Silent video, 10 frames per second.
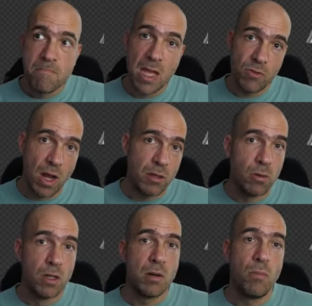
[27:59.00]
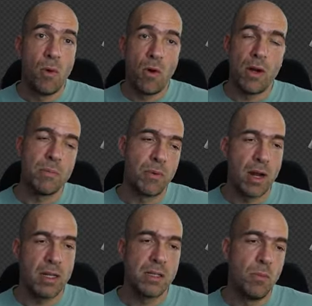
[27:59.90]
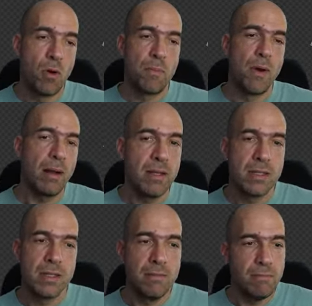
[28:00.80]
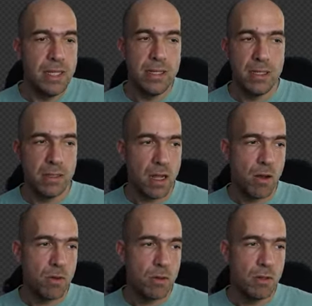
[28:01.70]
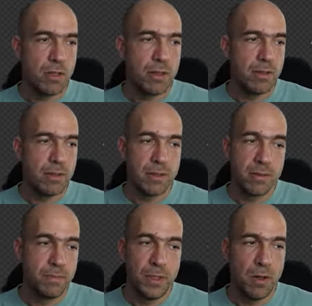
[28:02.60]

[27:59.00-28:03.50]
then try to learn more and practice more practice this is how you do it it's